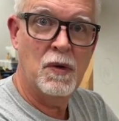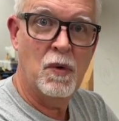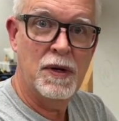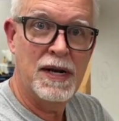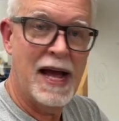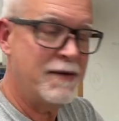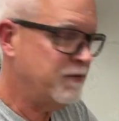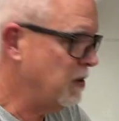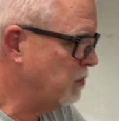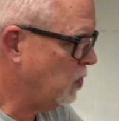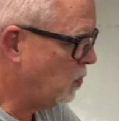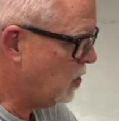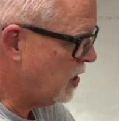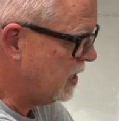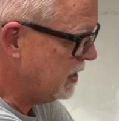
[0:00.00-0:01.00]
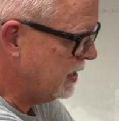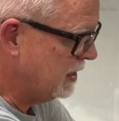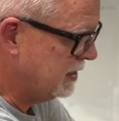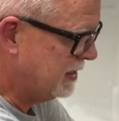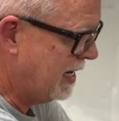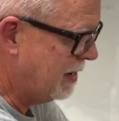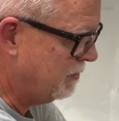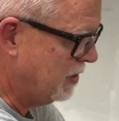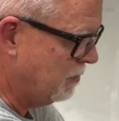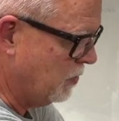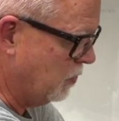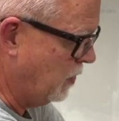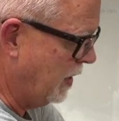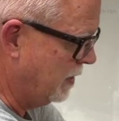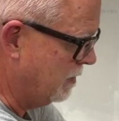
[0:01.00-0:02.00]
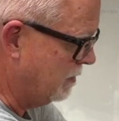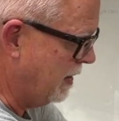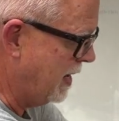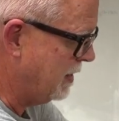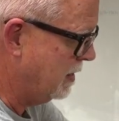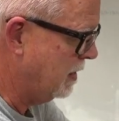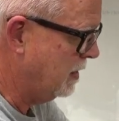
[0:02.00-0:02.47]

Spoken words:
knife number 1, tape number 1, right?